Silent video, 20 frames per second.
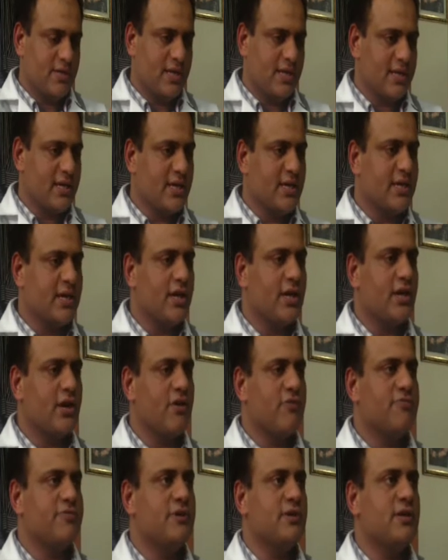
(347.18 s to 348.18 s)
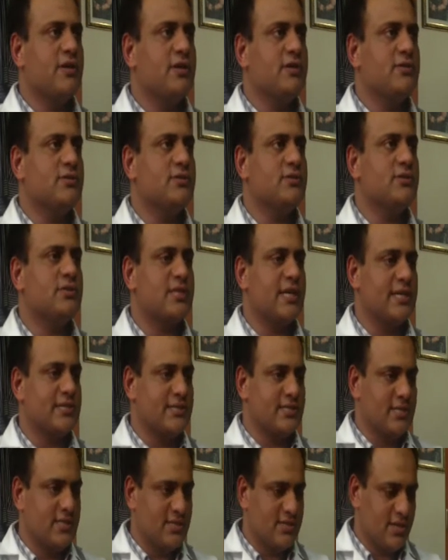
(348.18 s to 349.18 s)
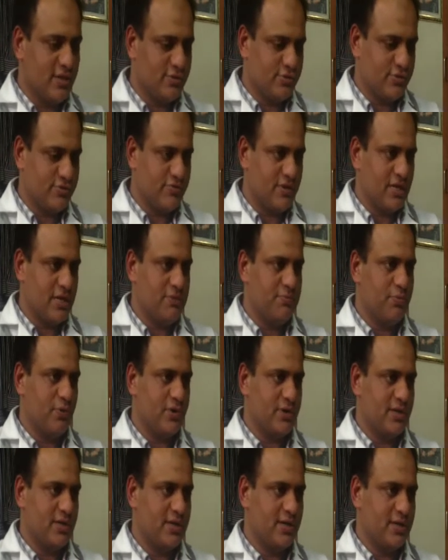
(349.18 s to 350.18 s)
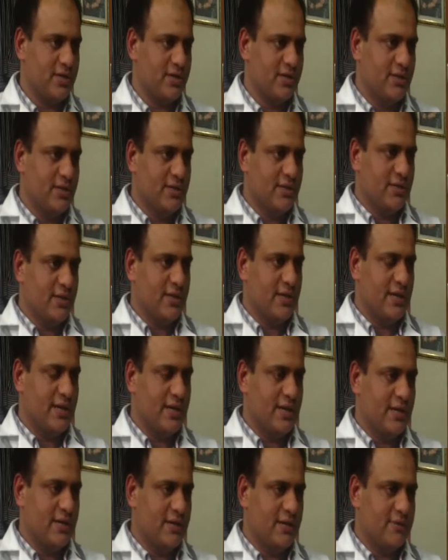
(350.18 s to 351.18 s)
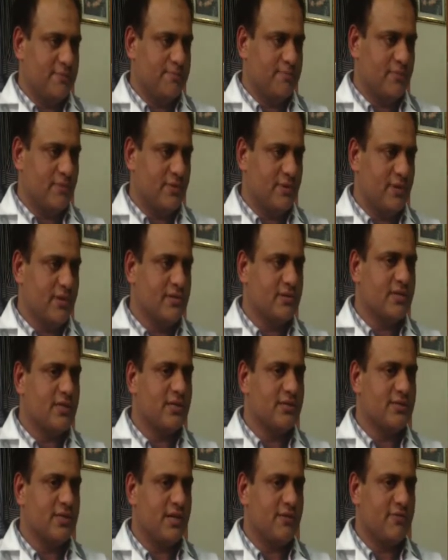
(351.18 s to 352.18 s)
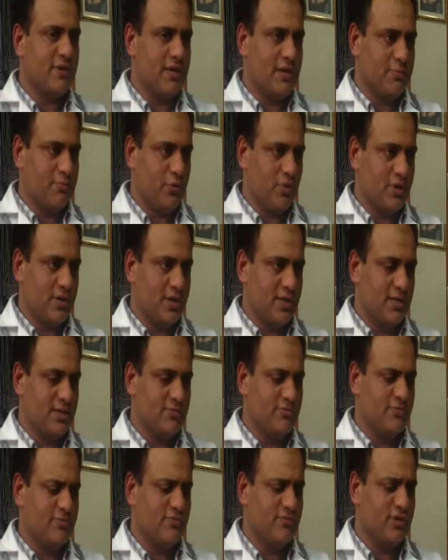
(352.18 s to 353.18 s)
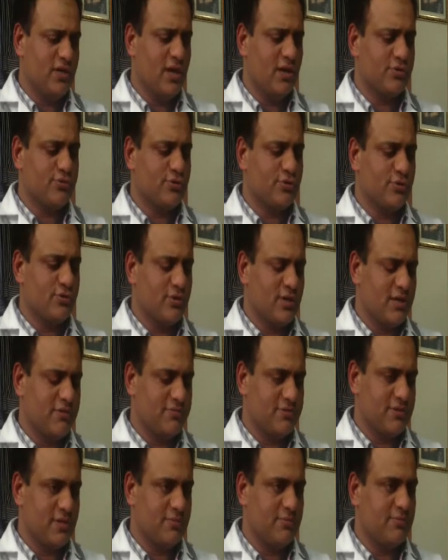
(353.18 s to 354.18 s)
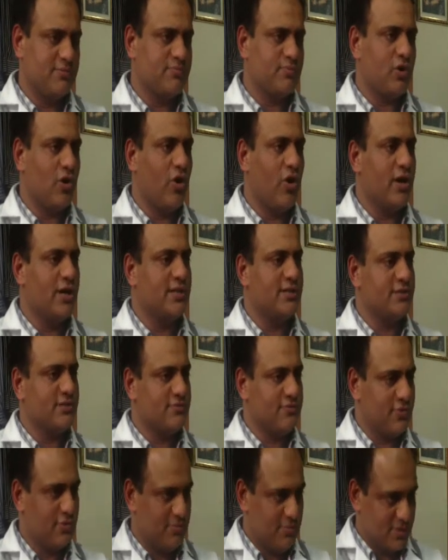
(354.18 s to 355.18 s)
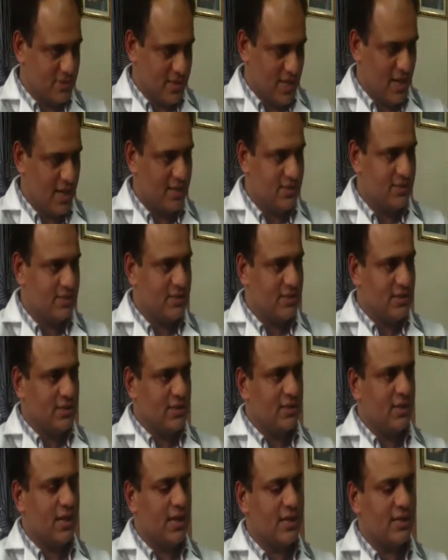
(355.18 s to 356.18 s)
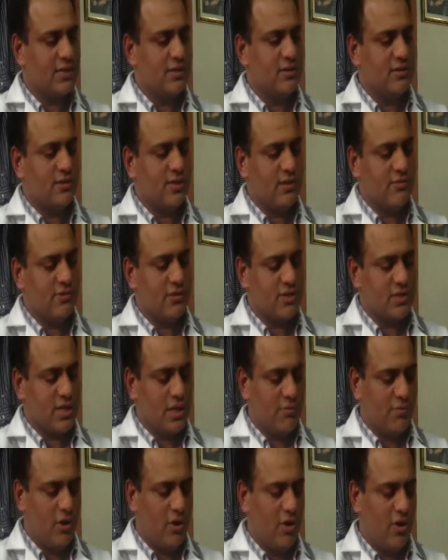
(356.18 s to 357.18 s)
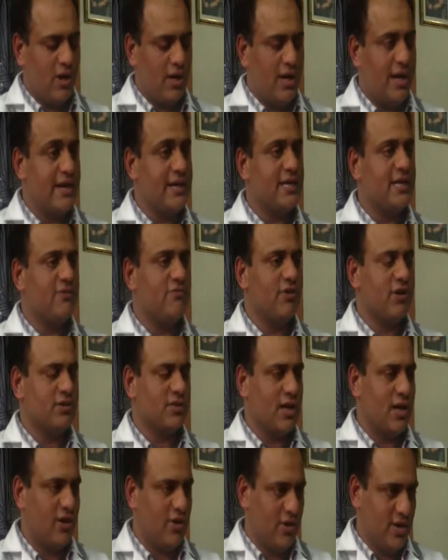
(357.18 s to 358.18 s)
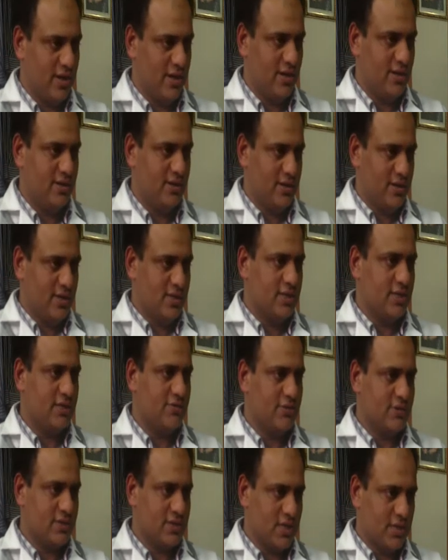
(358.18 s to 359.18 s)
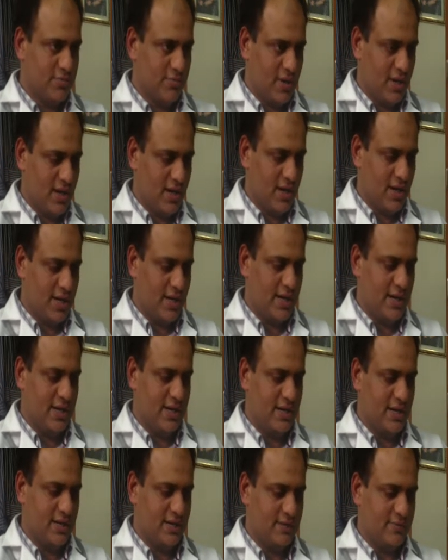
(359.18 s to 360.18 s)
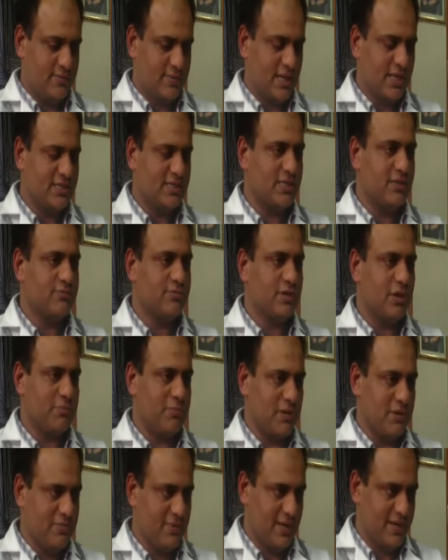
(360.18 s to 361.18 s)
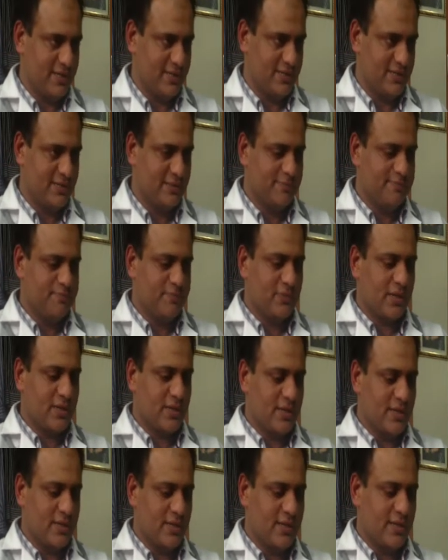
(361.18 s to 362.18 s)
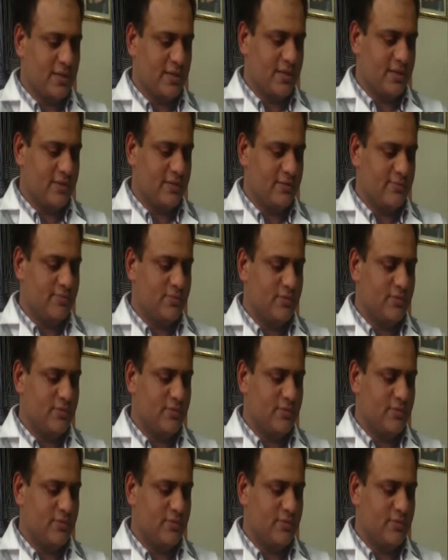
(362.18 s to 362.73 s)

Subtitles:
taking care of the stress is also very important, and these things are very important. And we also give some oils for massage, like dharmantram oil, anti-vata oil, dharmantram oil, and calcium supplements, and